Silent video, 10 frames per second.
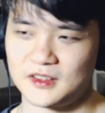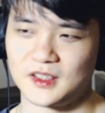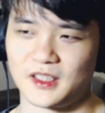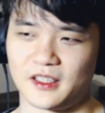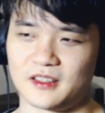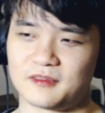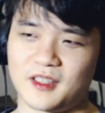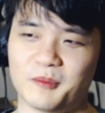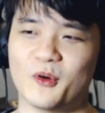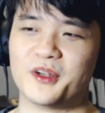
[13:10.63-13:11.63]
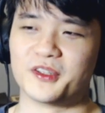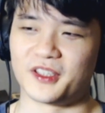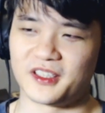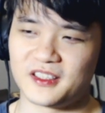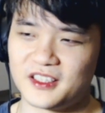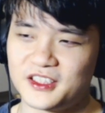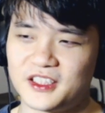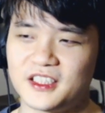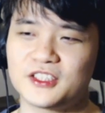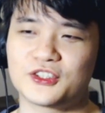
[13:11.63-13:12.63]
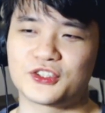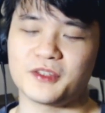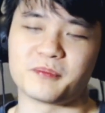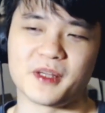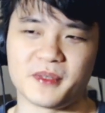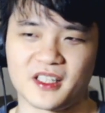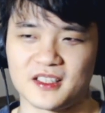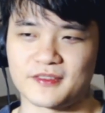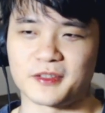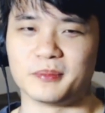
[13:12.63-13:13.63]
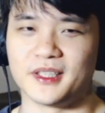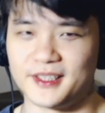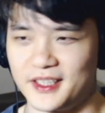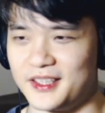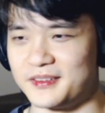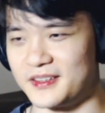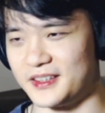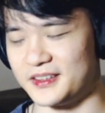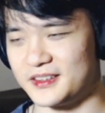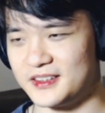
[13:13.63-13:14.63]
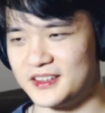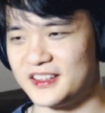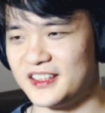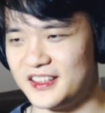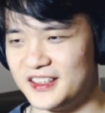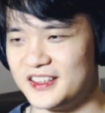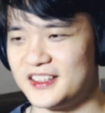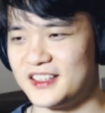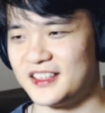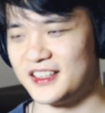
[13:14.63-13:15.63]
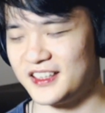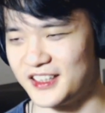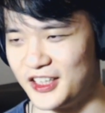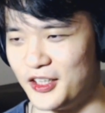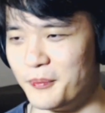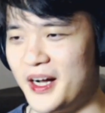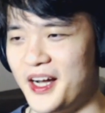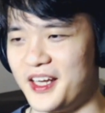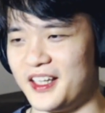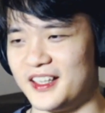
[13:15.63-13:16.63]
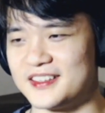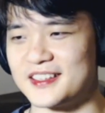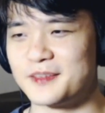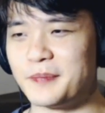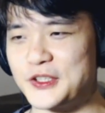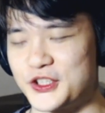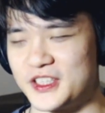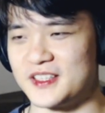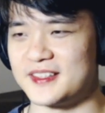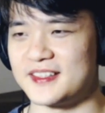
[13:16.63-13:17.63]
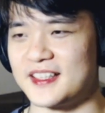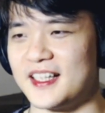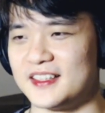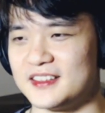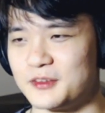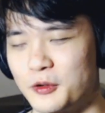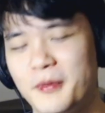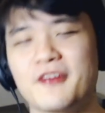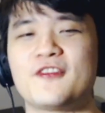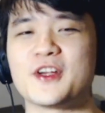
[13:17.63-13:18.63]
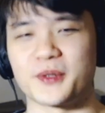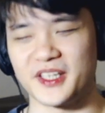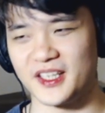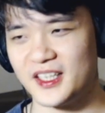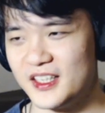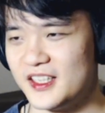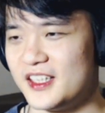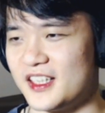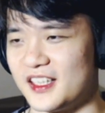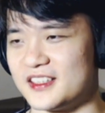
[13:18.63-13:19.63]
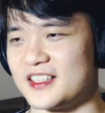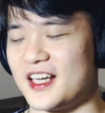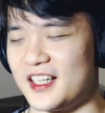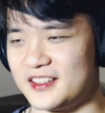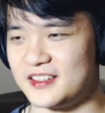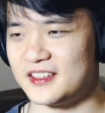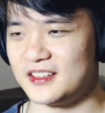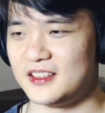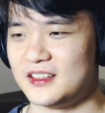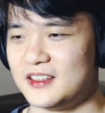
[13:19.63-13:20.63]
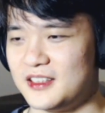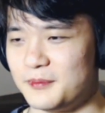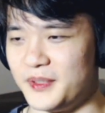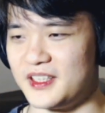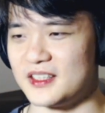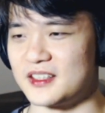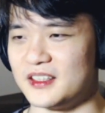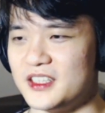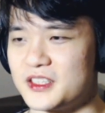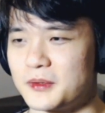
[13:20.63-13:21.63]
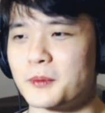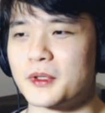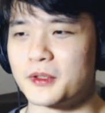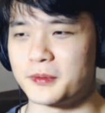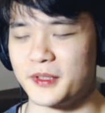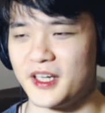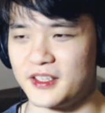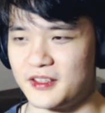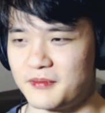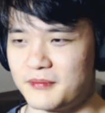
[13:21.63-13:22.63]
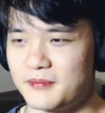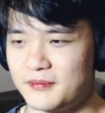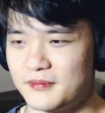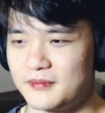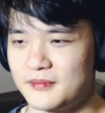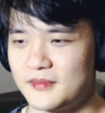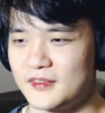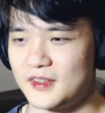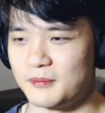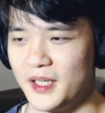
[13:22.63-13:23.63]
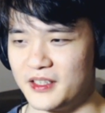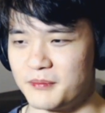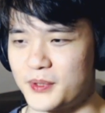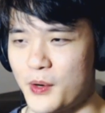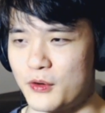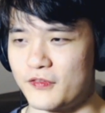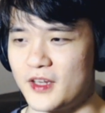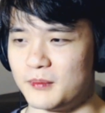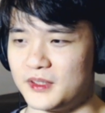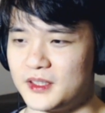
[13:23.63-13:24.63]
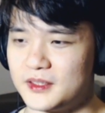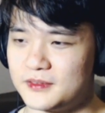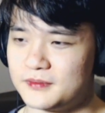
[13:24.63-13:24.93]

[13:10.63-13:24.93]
Again, I'm wondering, this should be because of her bloodline, right? Now, my suspicions, at least, or my theory, is that because the Legion were created by the Imperial family.